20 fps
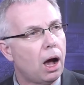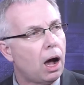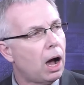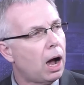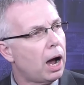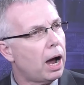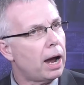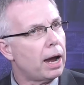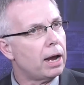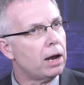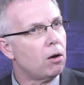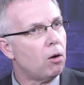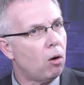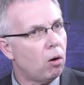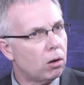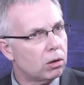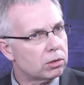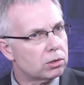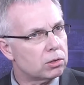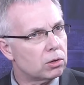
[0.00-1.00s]
I
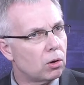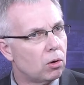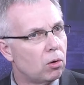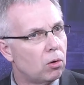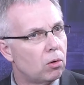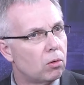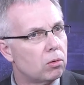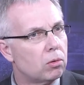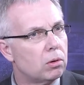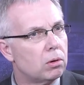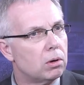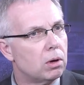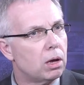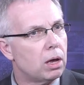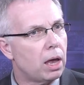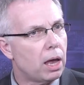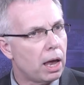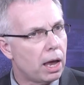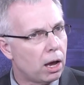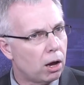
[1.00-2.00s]
also
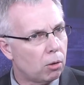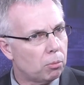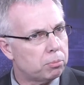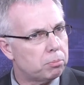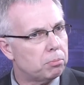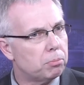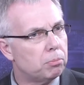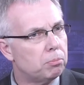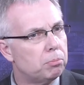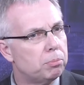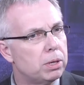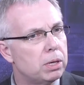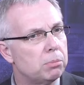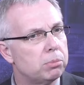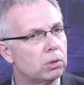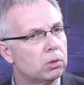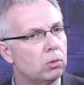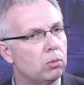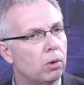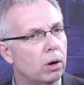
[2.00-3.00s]
help
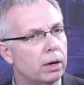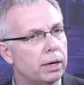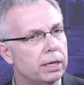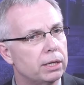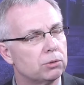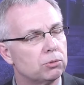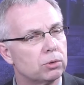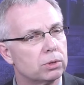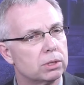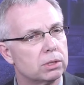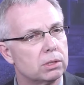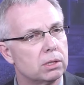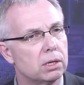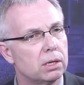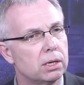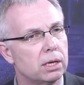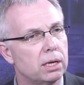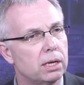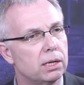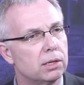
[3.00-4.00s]
people who are
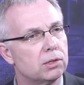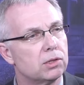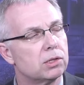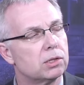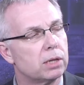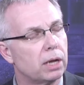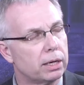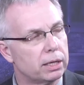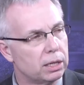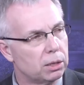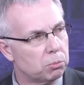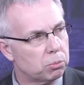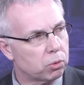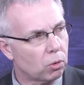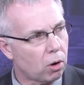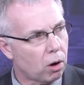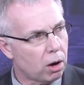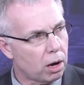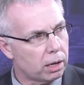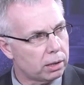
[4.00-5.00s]
interested in study
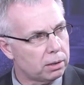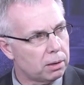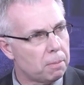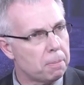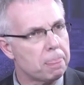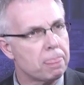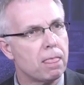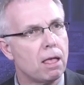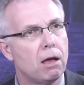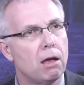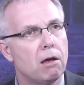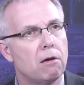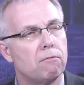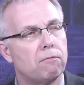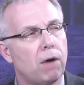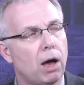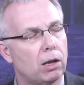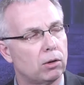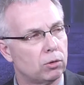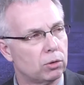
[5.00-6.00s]
abroad
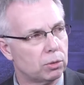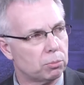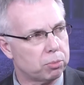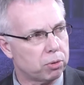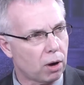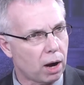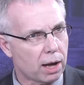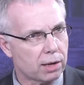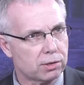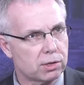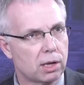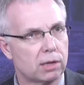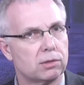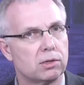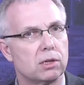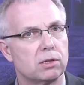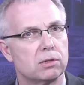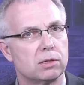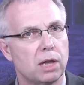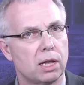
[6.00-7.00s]
follow the
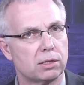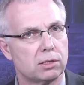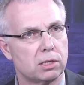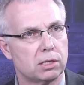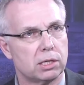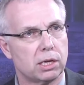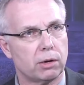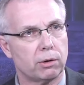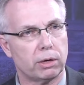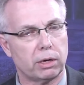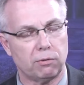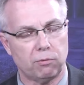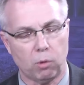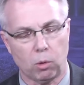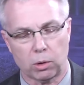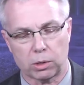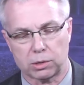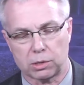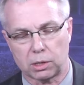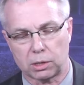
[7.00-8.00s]
processes necessary
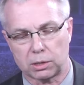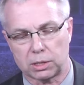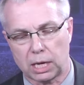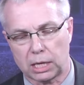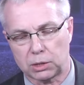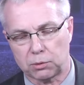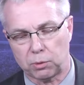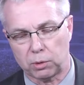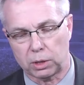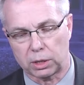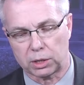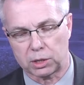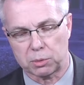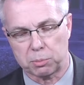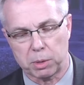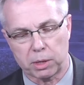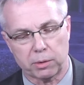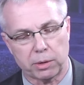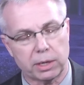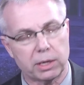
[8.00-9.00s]
for a successful
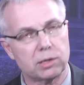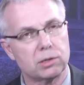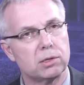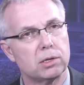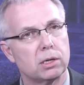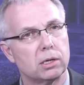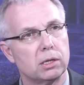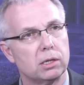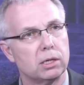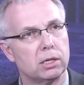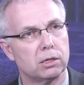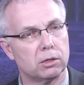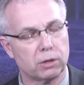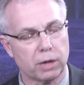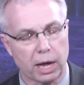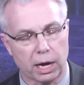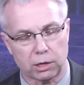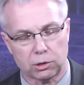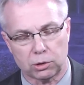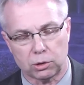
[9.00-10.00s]
experience in an
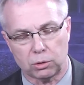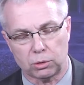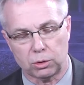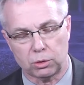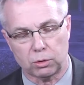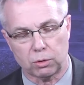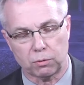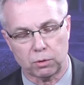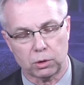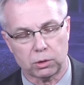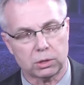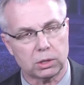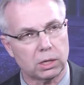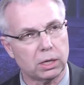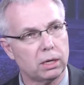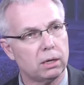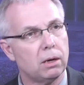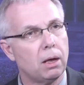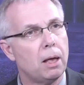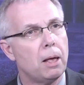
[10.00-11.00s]
international
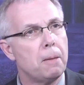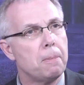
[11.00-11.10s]
university.